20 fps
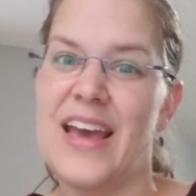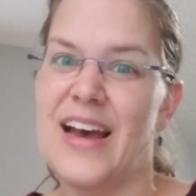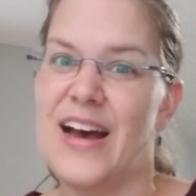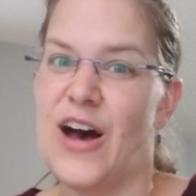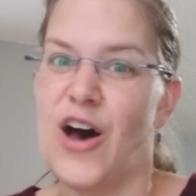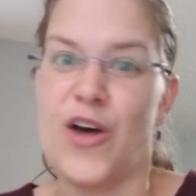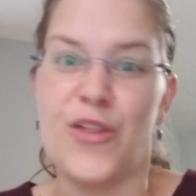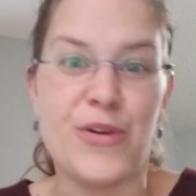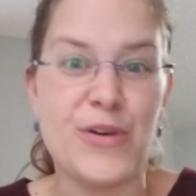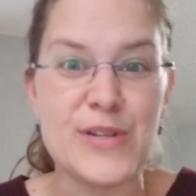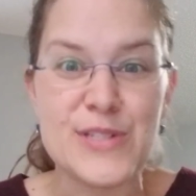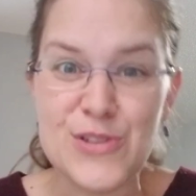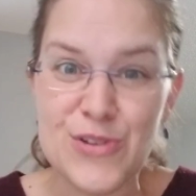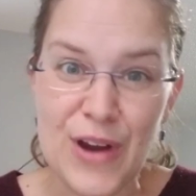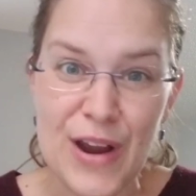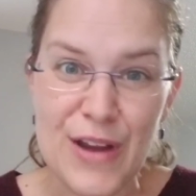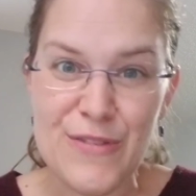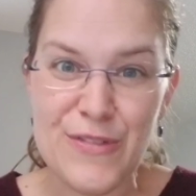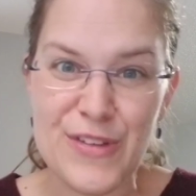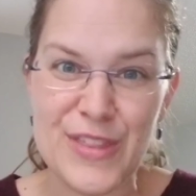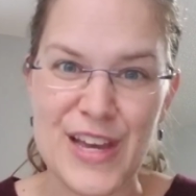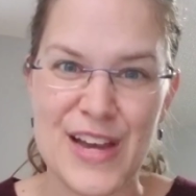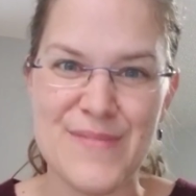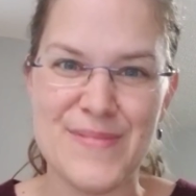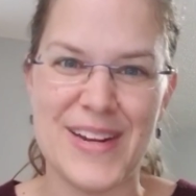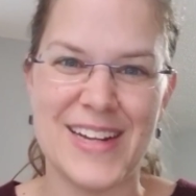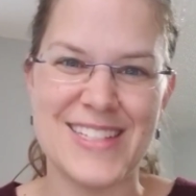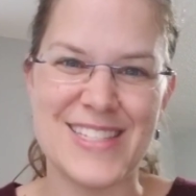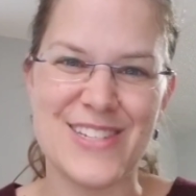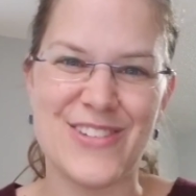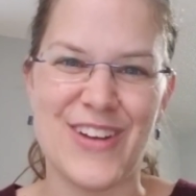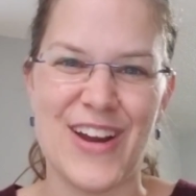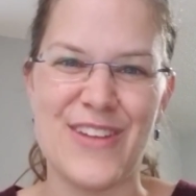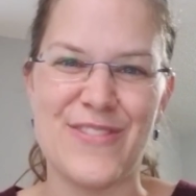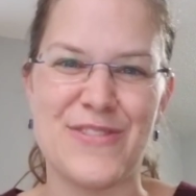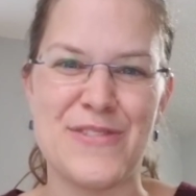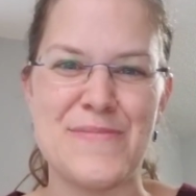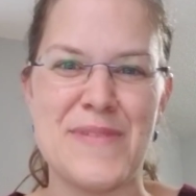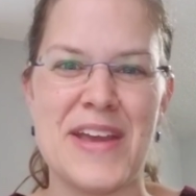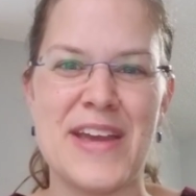Although it's great for them and it's great
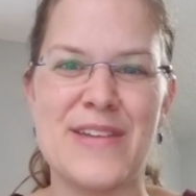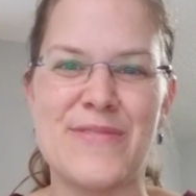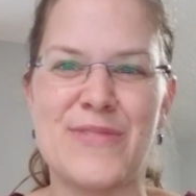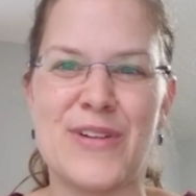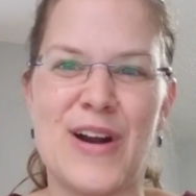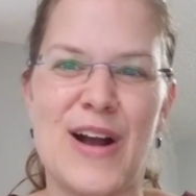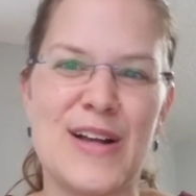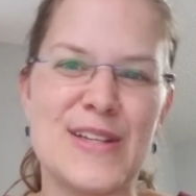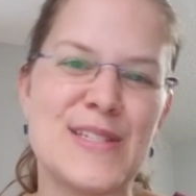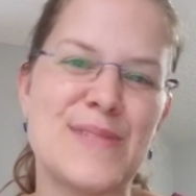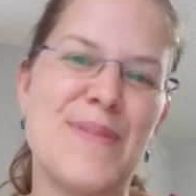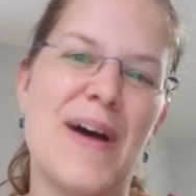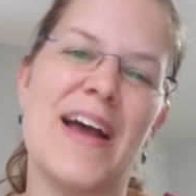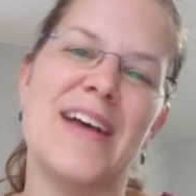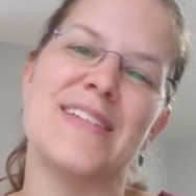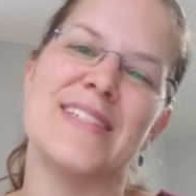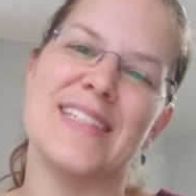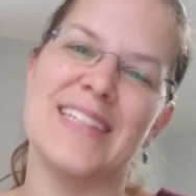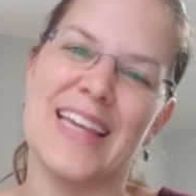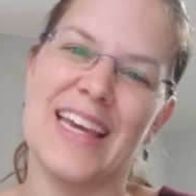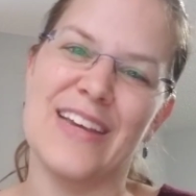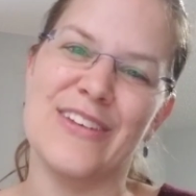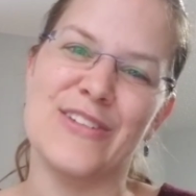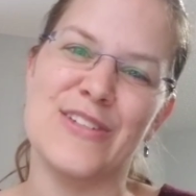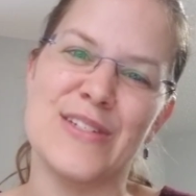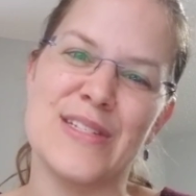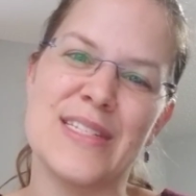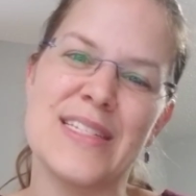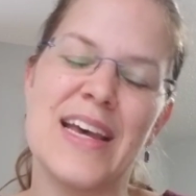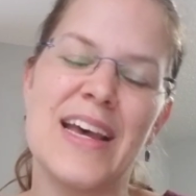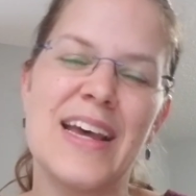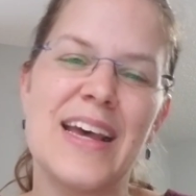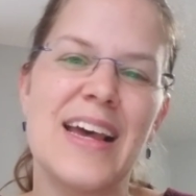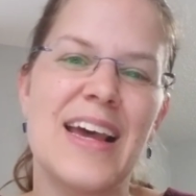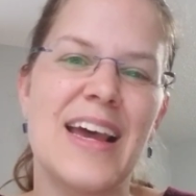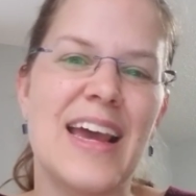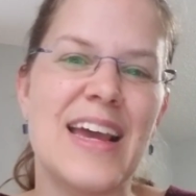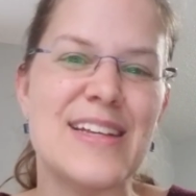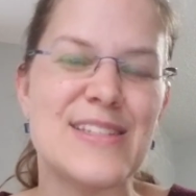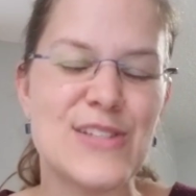for me and we're all smiles and giggles,
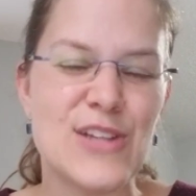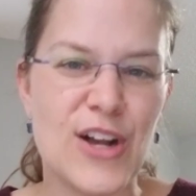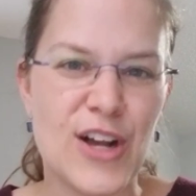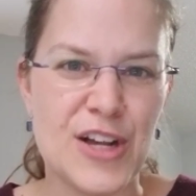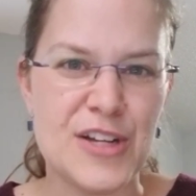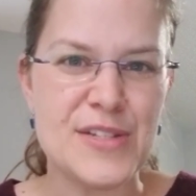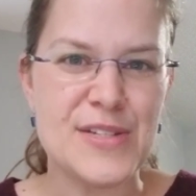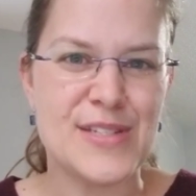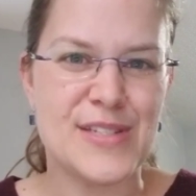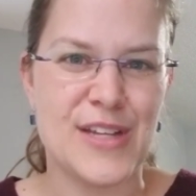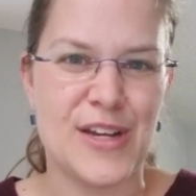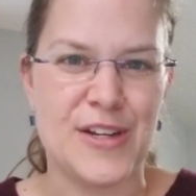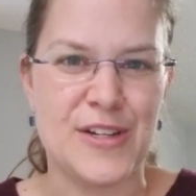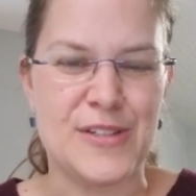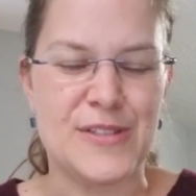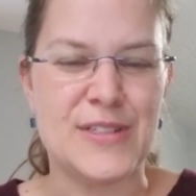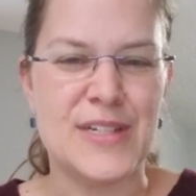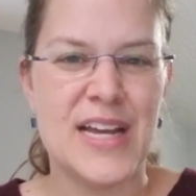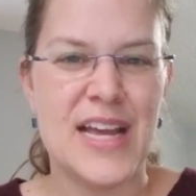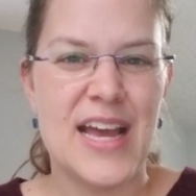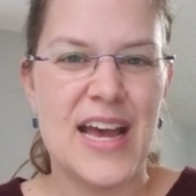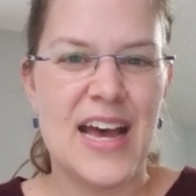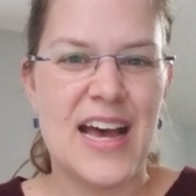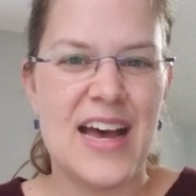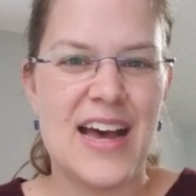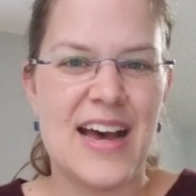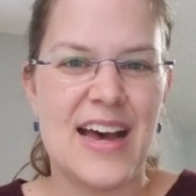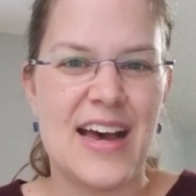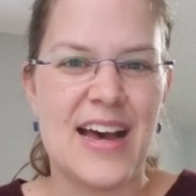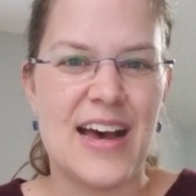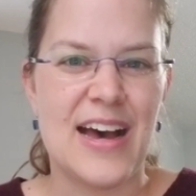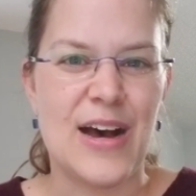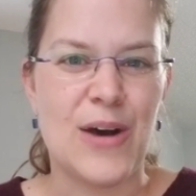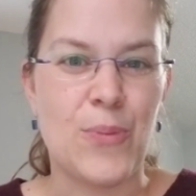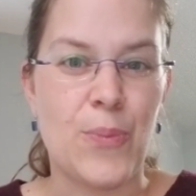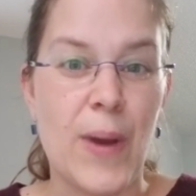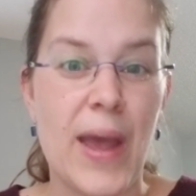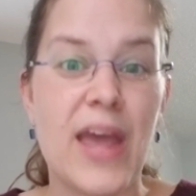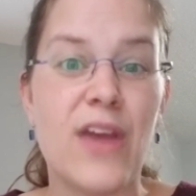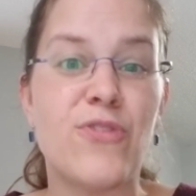it's also a
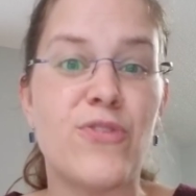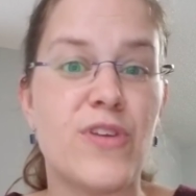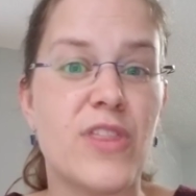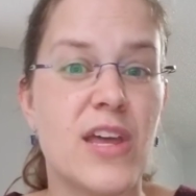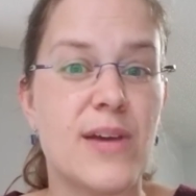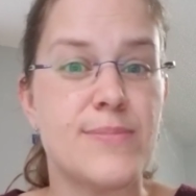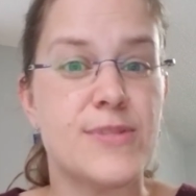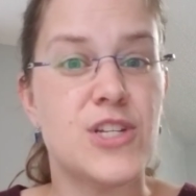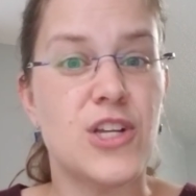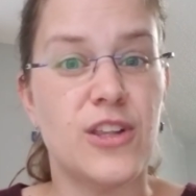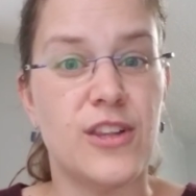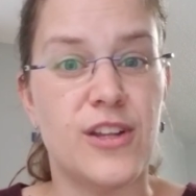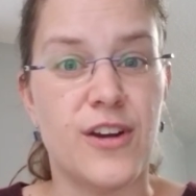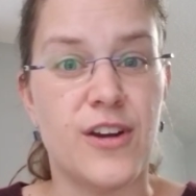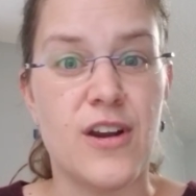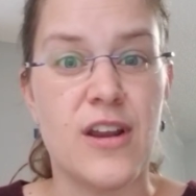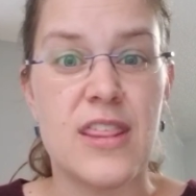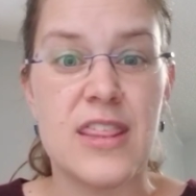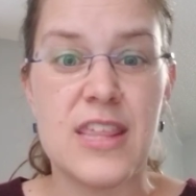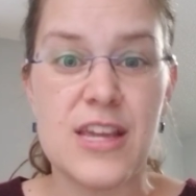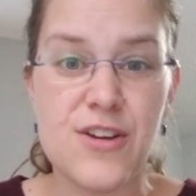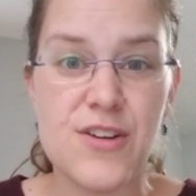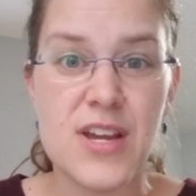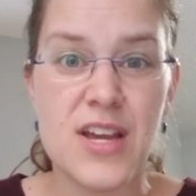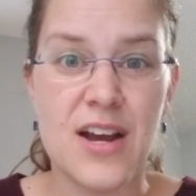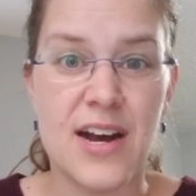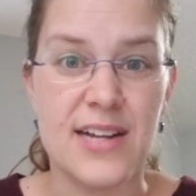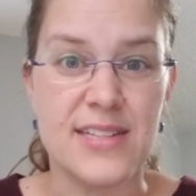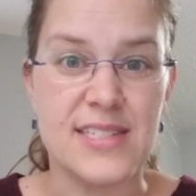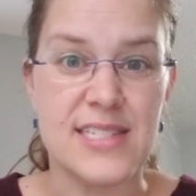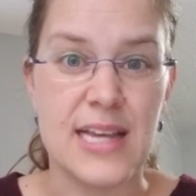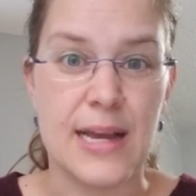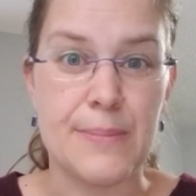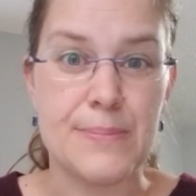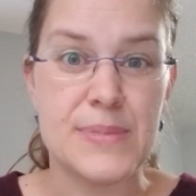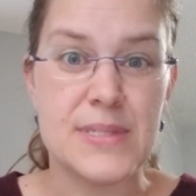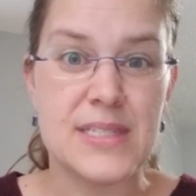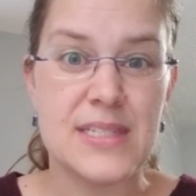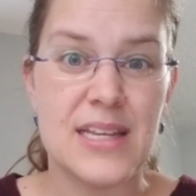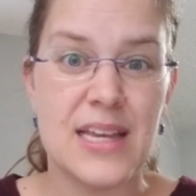way for them to learn theory
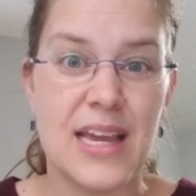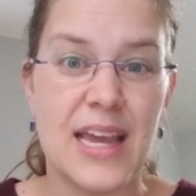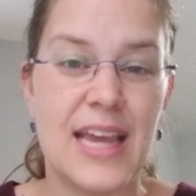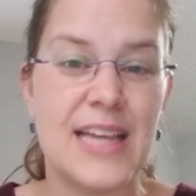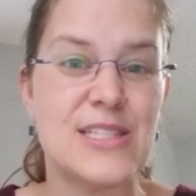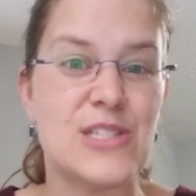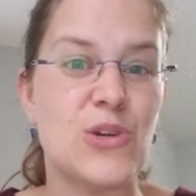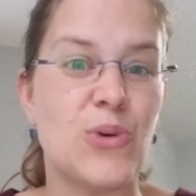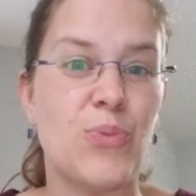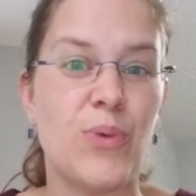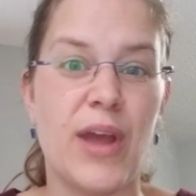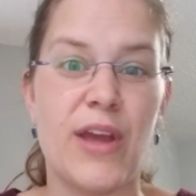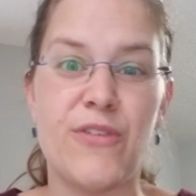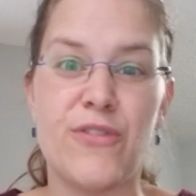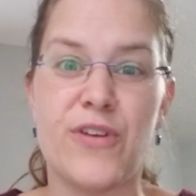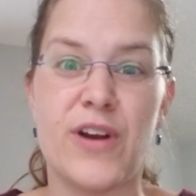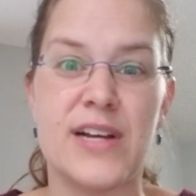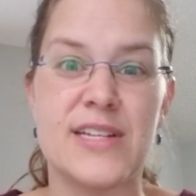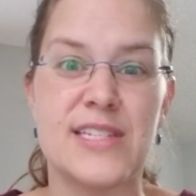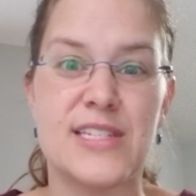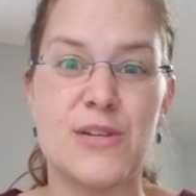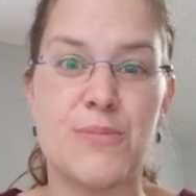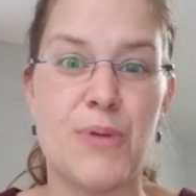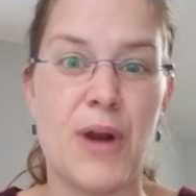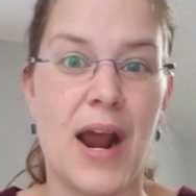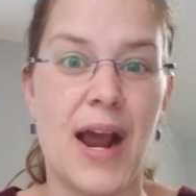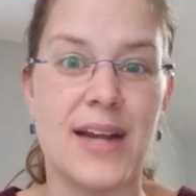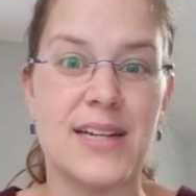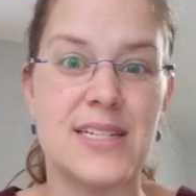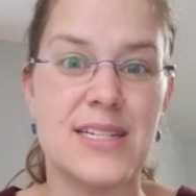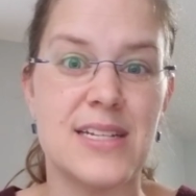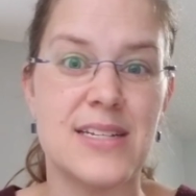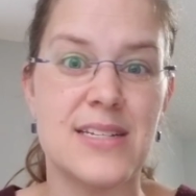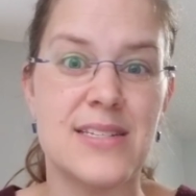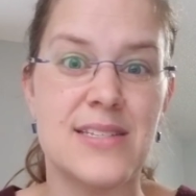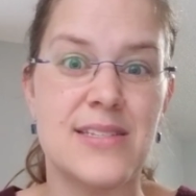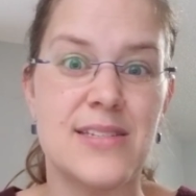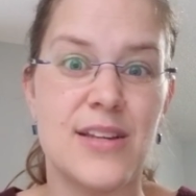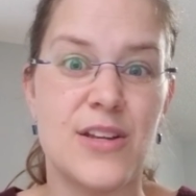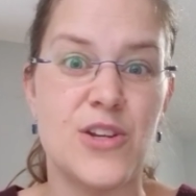concepts. It's a way for us to
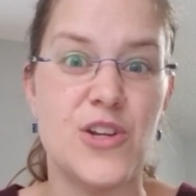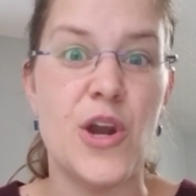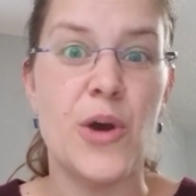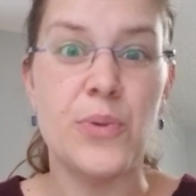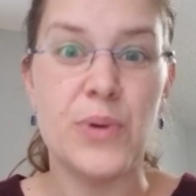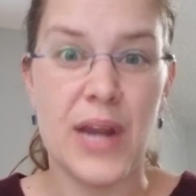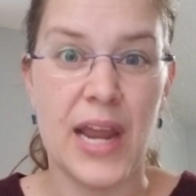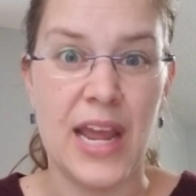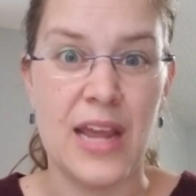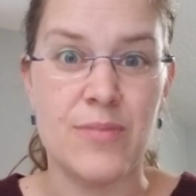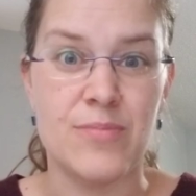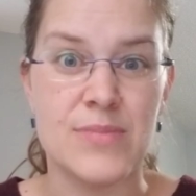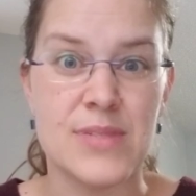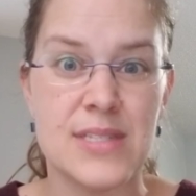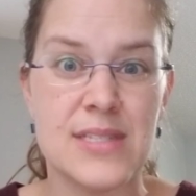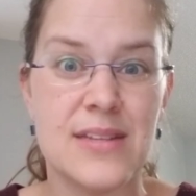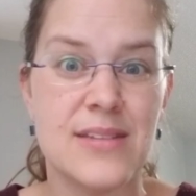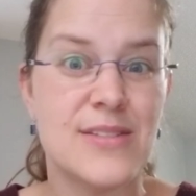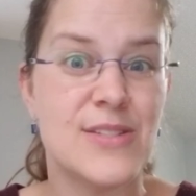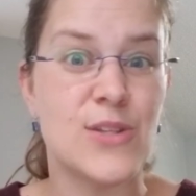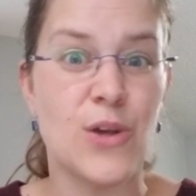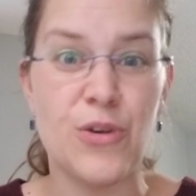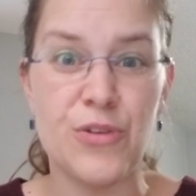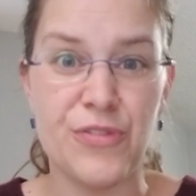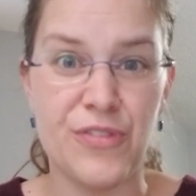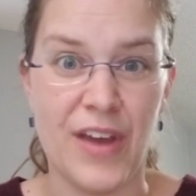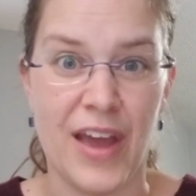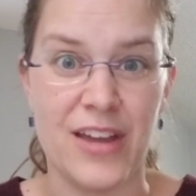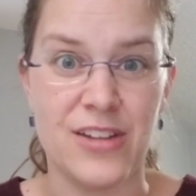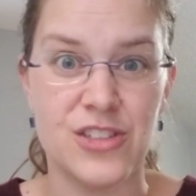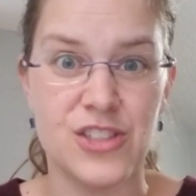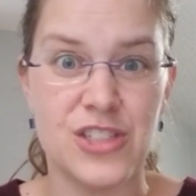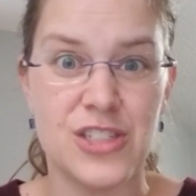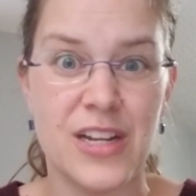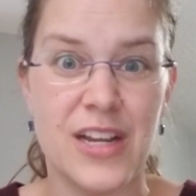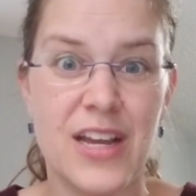practice note names, solfege,